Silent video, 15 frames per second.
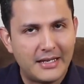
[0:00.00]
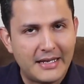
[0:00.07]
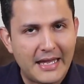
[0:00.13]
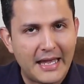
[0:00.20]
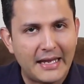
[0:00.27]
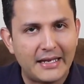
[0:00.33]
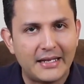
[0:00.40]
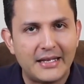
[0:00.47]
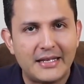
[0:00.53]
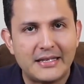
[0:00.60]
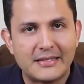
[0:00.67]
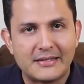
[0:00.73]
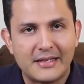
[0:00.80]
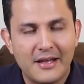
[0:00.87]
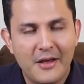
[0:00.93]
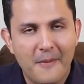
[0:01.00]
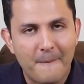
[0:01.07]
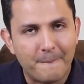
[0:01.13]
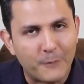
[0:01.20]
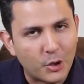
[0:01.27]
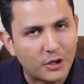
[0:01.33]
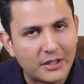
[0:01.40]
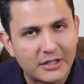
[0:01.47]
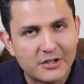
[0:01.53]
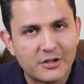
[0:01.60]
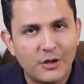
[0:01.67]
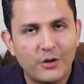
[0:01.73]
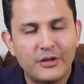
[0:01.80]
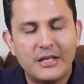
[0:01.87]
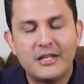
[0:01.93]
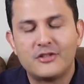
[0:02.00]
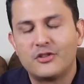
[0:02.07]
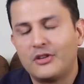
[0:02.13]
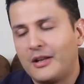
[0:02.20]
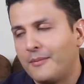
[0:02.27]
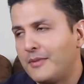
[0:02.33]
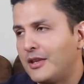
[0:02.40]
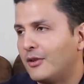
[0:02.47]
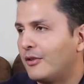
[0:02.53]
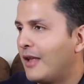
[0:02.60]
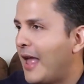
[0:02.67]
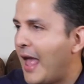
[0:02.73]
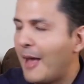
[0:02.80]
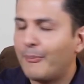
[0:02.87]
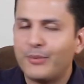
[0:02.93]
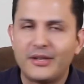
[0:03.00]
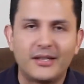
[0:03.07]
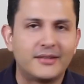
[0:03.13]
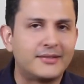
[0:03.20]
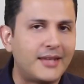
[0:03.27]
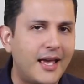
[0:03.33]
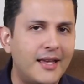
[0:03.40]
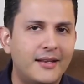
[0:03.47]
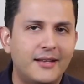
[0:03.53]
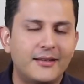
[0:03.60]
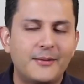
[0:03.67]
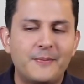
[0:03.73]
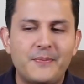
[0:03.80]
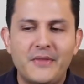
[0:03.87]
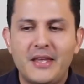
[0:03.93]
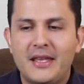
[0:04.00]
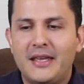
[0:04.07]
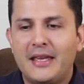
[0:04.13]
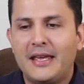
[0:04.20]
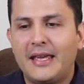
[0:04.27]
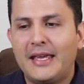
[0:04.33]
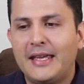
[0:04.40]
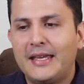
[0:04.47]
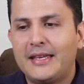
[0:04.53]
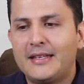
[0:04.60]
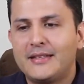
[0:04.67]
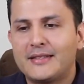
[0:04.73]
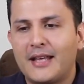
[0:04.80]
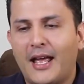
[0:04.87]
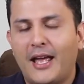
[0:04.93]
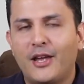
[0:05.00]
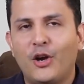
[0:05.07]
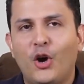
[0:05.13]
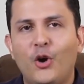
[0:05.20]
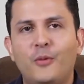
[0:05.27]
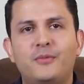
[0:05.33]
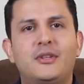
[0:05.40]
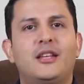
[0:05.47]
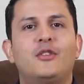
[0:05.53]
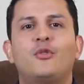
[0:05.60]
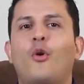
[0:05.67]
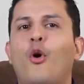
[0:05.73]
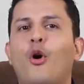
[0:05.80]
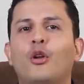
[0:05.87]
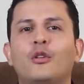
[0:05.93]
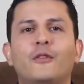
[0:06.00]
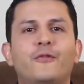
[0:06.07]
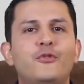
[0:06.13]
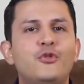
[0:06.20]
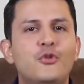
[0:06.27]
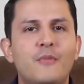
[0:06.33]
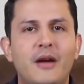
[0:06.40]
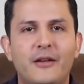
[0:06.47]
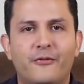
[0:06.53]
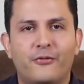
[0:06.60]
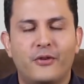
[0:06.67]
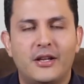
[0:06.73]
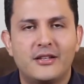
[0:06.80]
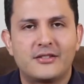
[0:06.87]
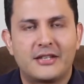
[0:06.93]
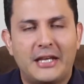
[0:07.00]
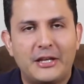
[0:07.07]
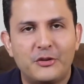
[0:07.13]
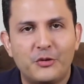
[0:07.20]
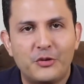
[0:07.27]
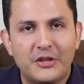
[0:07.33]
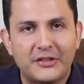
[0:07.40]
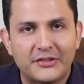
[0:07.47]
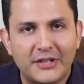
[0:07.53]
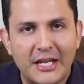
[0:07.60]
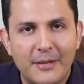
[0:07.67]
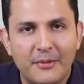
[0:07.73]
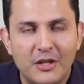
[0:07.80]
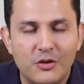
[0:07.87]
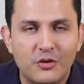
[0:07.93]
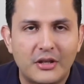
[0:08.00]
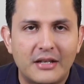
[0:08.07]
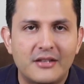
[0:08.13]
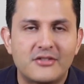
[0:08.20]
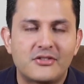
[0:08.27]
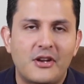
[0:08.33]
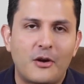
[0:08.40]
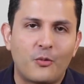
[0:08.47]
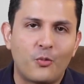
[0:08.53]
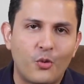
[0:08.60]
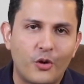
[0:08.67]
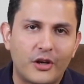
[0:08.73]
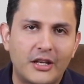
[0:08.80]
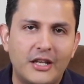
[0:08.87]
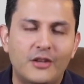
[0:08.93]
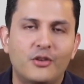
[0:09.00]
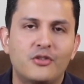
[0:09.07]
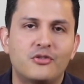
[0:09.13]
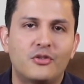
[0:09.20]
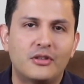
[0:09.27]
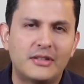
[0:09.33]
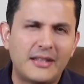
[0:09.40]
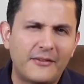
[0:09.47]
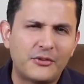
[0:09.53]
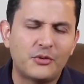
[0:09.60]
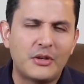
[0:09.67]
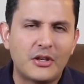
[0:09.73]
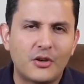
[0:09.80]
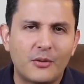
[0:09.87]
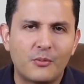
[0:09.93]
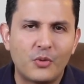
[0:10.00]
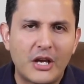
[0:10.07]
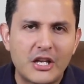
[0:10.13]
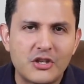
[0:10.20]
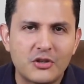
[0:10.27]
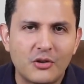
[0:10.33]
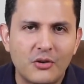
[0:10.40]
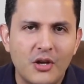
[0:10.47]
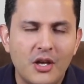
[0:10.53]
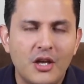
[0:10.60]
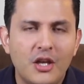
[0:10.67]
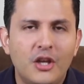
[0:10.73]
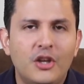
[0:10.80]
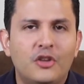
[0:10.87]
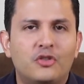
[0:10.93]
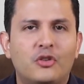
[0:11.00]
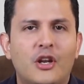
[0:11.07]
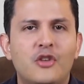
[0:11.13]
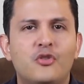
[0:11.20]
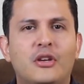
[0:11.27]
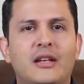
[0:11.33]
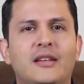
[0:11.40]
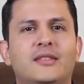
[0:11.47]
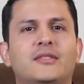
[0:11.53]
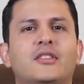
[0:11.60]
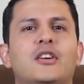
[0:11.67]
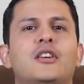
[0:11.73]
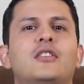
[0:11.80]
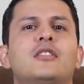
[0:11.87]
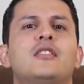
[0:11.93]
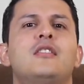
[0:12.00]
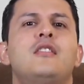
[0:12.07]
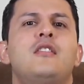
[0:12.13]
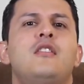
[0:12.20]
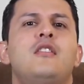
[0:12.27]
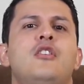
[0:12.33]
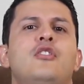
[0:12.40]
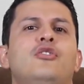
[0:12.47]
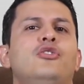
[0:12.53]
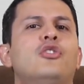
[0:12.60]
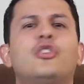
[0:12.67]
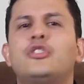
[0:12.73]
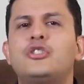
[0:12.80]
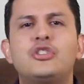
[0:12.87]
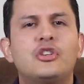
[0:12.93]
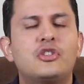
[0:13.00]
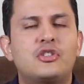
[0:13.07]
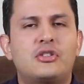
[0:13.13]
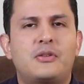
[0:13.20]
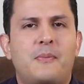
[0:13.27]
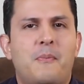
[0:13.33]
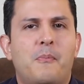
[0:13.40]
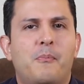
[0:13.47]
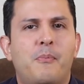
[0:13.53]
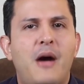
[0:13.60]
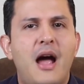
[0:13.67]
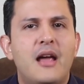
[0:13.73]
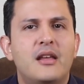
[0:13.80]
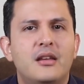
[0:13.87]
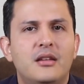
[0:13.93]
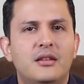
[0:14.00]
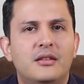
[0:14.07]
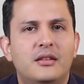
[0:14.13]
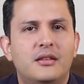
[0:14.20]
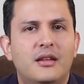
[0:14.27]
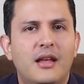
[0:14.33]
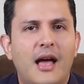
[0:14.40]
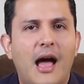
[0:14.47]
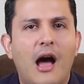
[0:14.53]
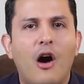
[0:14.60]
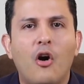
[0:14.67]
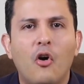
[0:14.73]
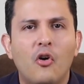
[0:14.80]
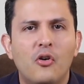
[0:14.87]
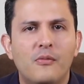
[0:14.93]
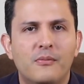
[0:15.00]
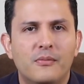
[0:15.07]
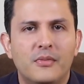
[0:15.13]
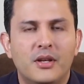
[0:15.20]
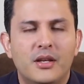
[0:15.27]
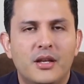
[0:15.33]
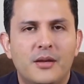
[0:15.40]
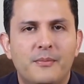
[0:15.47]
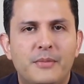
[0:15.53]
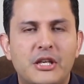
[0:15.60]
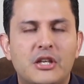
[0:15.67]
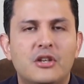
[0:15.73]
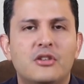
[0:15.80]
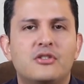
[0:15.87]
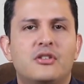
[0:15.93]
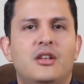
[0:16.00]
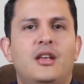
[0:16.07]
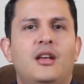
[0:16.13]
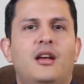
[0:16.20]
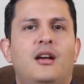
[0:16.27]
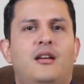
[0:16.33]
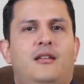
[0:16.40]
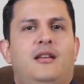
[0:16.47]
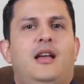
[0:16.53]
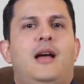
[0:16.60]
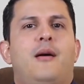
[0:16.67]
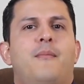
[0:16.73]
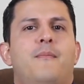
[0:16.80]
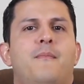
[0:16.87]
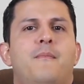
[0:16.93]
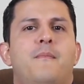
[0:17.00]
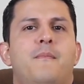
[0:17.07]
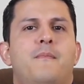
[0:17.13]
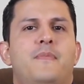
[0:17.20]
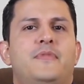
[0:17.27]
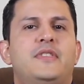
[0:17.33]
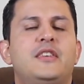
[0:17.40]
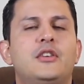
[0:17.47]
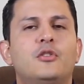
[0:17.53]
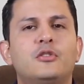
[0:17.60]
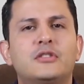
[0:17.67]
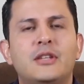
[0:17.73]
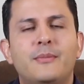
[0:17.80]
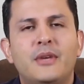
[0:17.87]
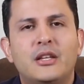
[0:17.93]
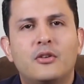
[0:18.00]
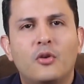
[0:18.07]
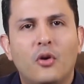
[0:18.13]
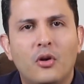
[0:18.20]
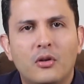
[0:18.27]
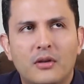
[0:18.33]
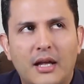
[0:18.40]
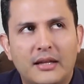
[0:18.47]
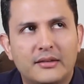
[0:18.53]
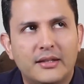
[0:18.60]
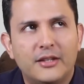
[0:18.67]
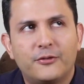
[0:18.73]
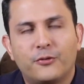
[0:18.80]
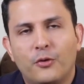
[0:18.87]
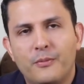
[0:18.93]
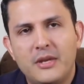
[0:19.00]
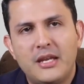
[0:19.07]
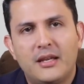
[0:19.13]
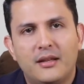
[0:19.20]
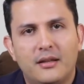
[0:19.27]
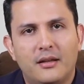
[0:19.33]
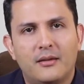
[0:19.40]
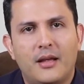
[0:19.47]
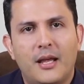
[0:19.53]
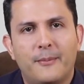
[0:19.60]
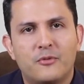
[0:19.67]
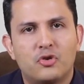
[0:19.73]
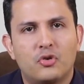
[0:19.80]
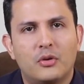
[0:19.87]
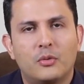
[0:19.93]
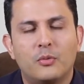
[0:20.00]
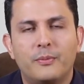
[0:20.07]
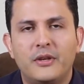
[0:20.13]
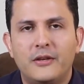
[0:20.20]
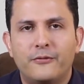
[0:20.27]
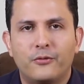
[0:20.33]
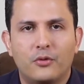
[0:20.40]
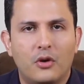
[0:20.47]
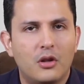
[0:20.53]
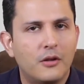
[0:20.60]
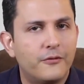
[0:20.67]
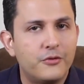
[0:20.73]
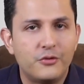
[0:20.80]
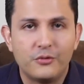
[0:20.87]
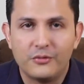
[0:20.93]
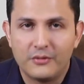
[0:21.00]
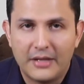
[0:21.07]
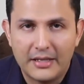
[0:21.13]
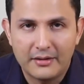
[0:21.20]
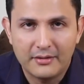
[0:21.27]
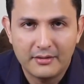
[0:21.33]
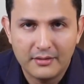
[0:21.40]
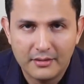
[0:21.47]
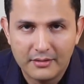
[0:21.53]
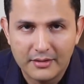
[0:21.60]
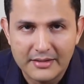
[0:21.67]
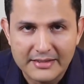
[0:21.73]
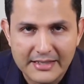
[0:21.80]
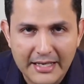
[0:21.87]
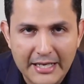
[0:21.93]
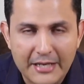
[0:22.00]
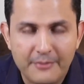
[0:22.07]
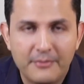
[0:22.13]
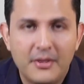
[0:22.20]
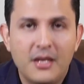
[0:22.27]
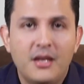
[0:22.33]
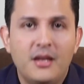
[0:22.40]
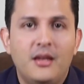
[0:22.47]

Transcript: getting his mortgage loan. He's gonna be all happy and excited. And I hope that all of you, my friends, can do the same, and you can start working on your debt to income ratio, so you can start not just buying a home, because the ultimate goal, at least for me, and I'm sure it will be for all of you the same,